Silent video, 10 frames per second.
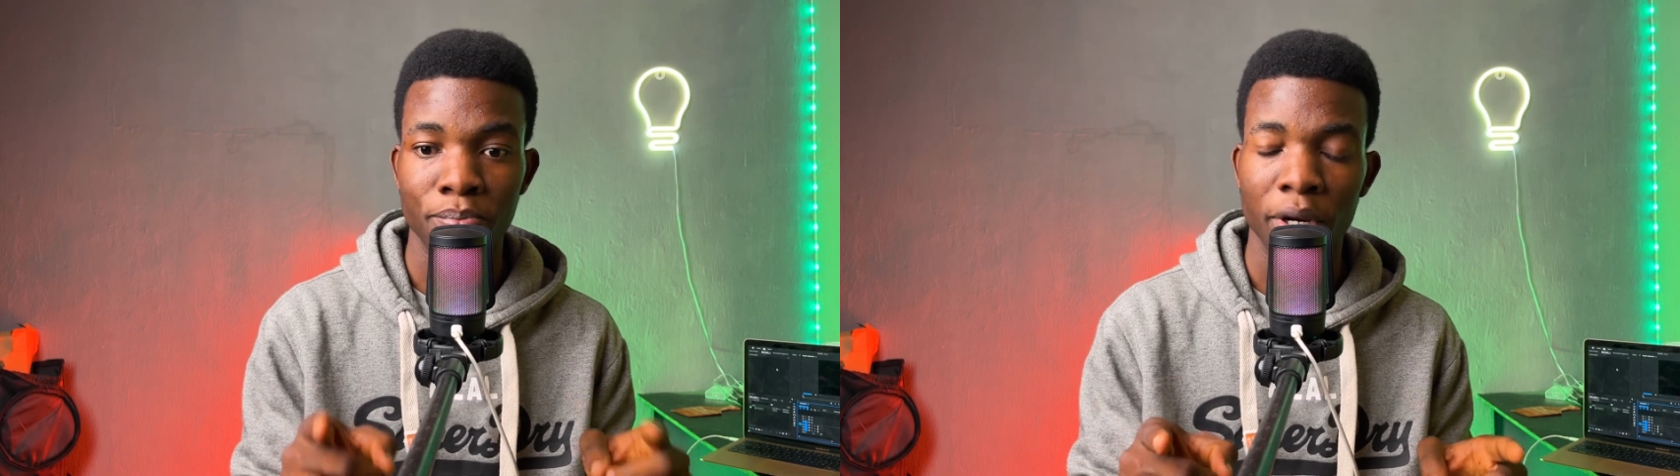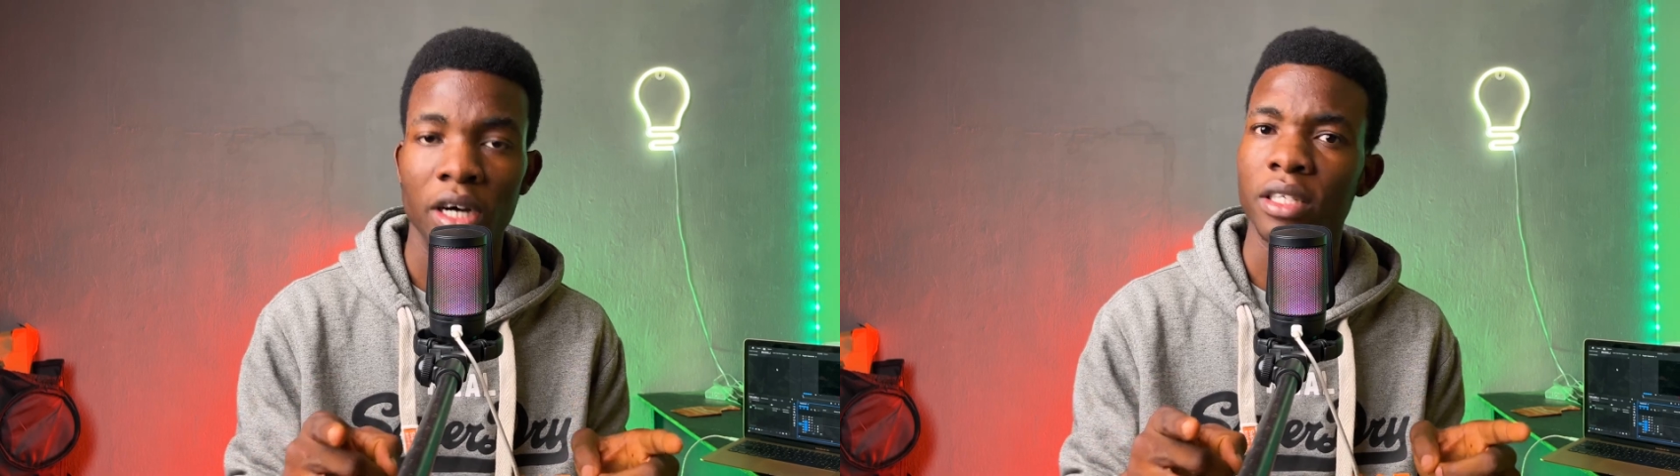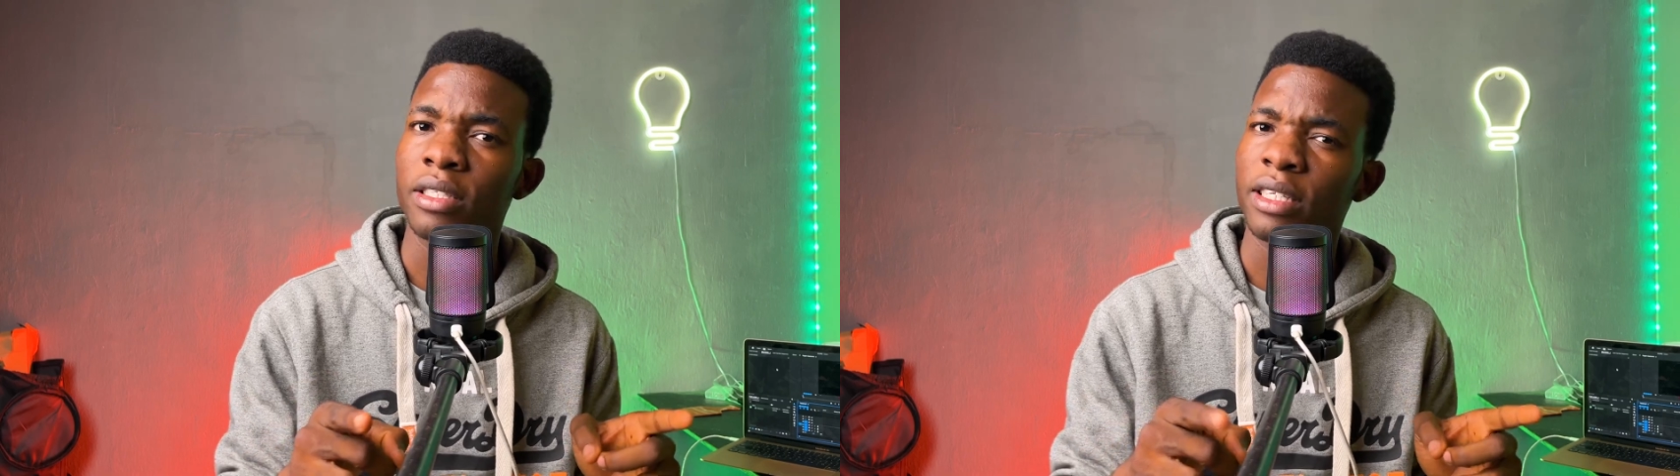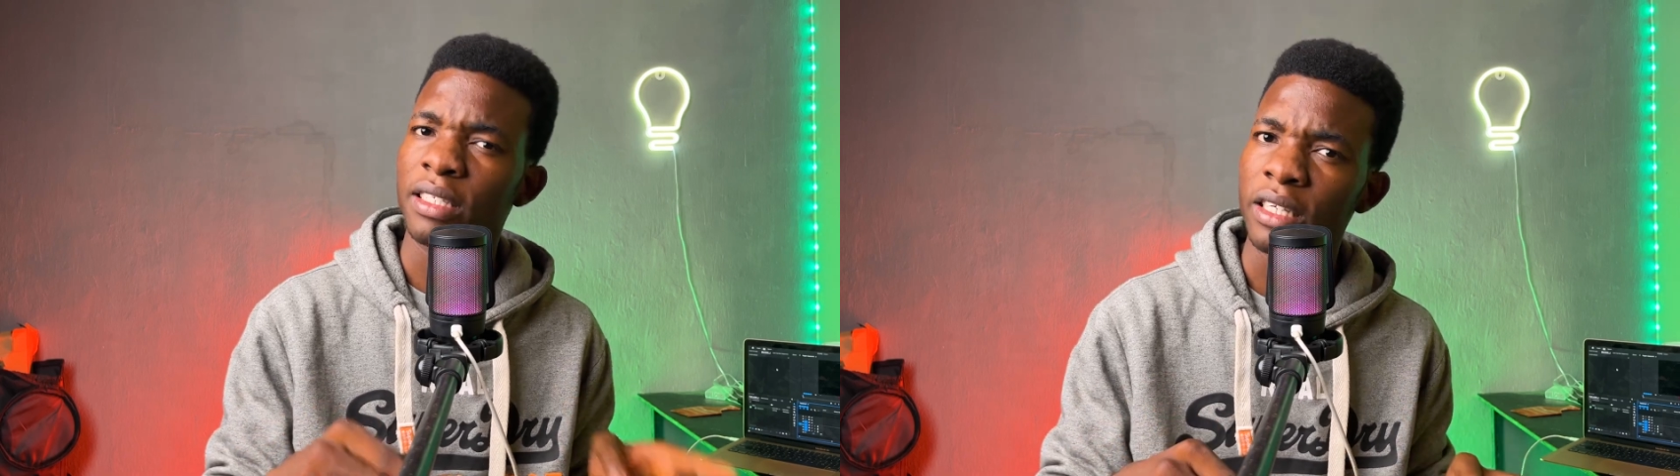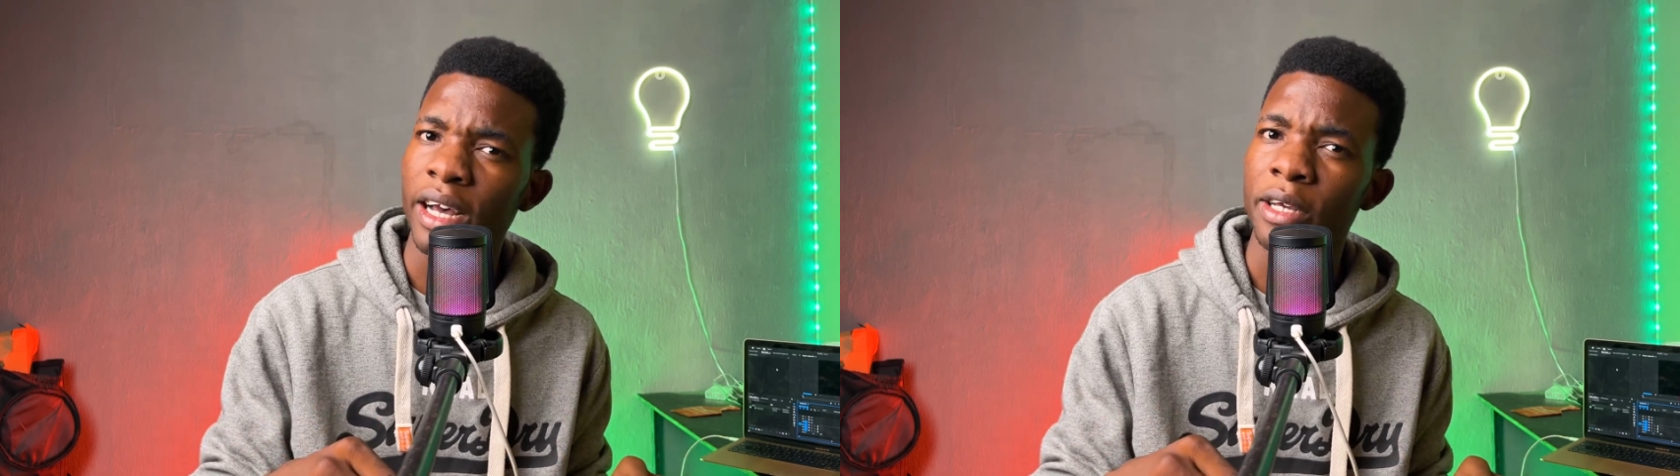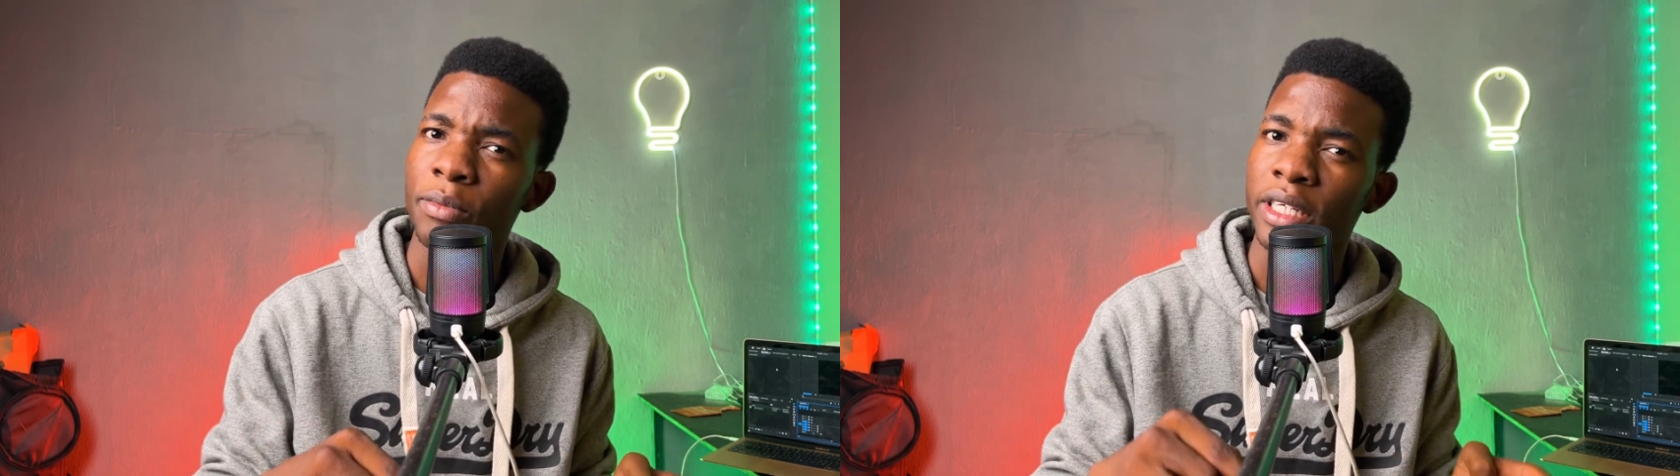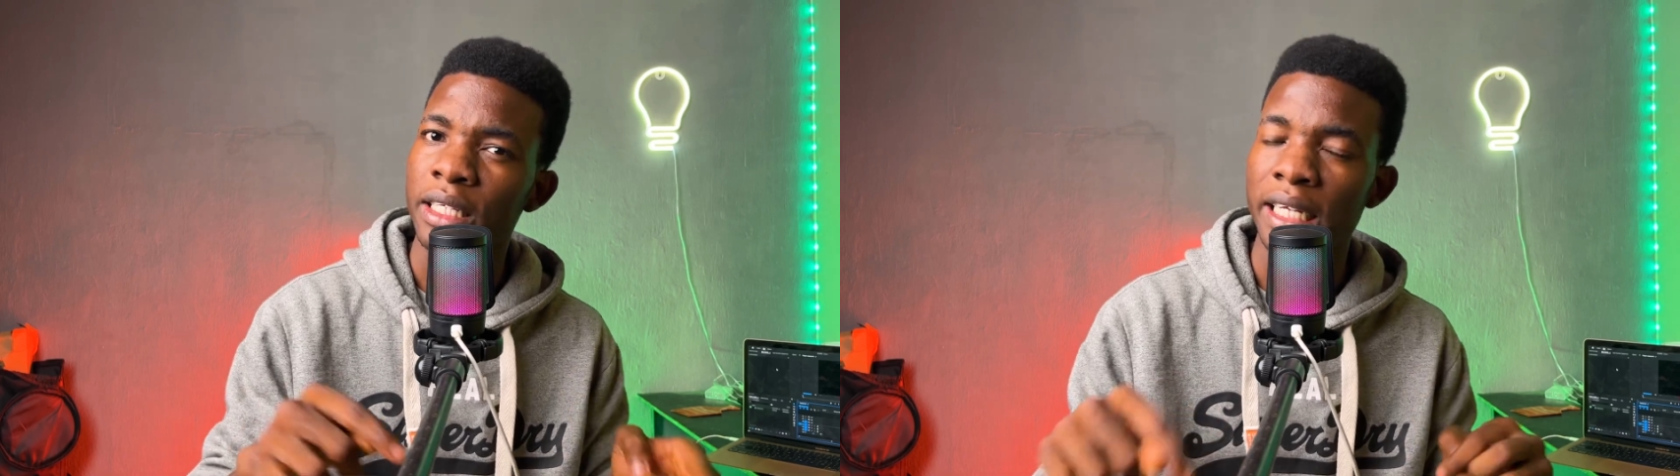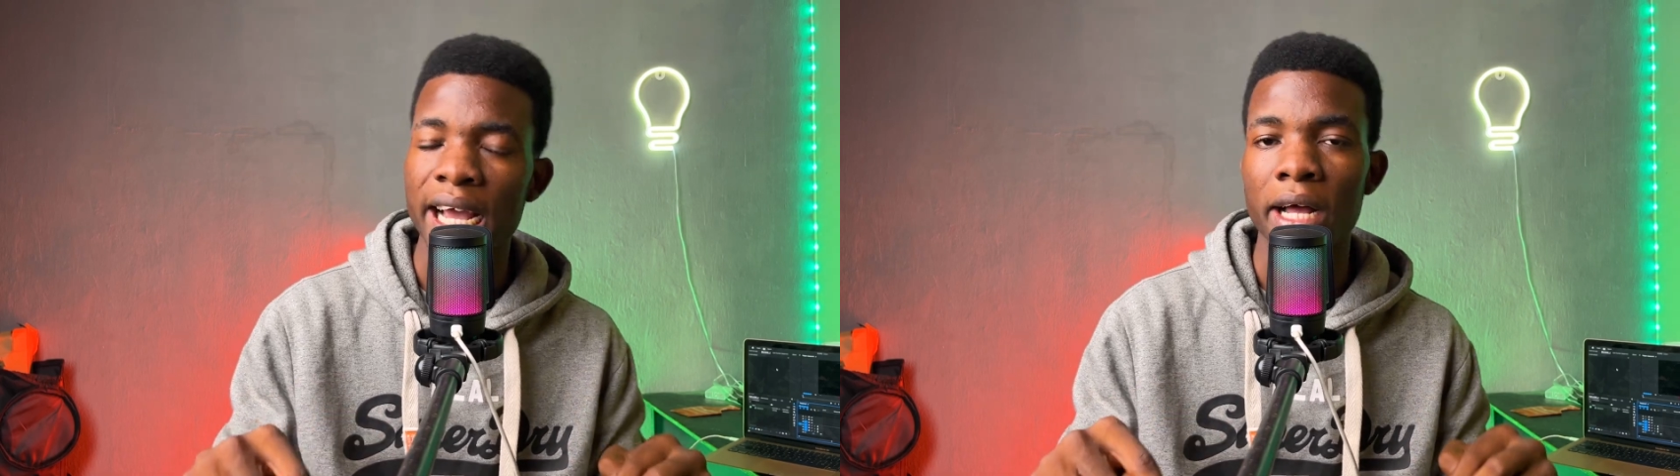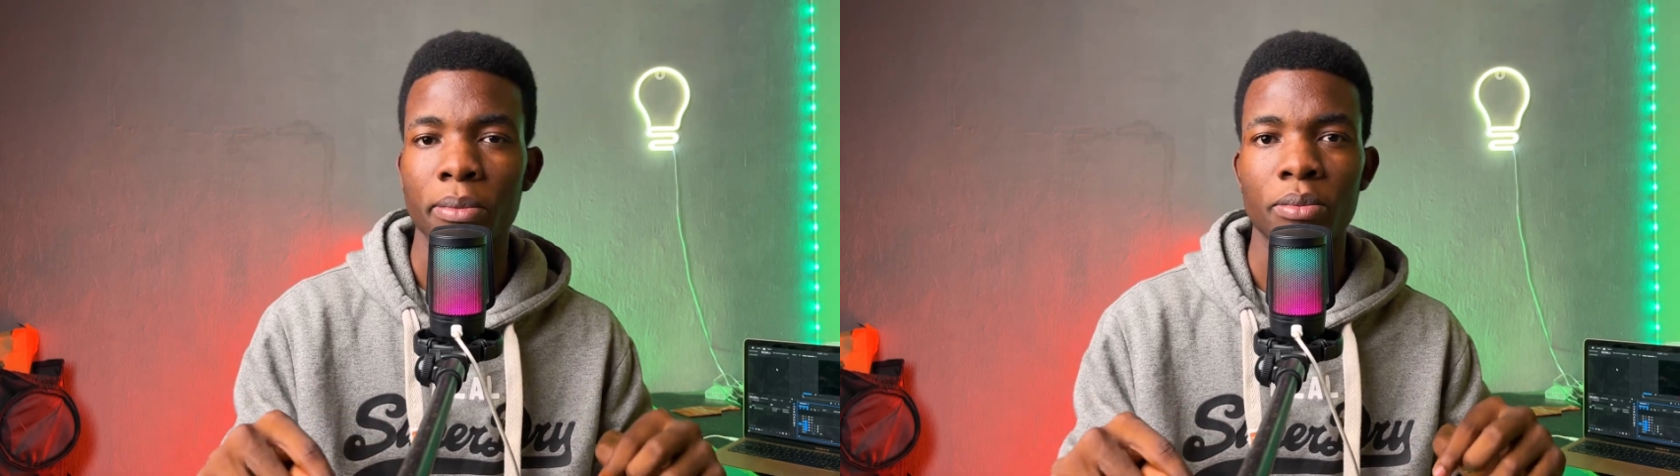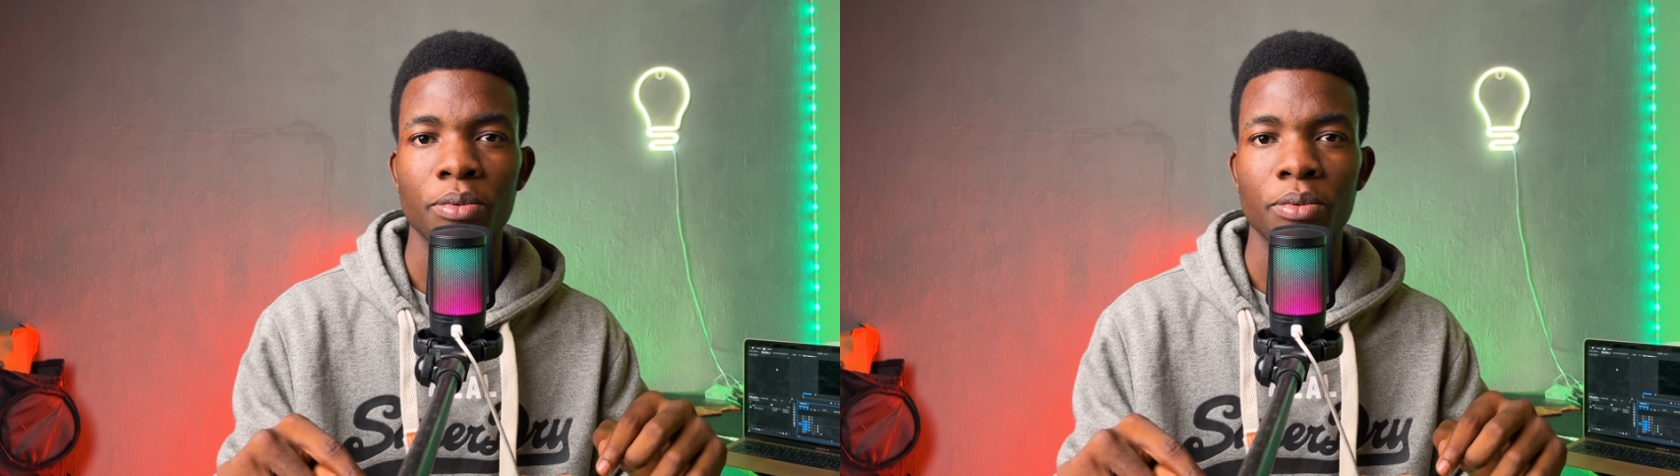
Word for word: but this time it's an app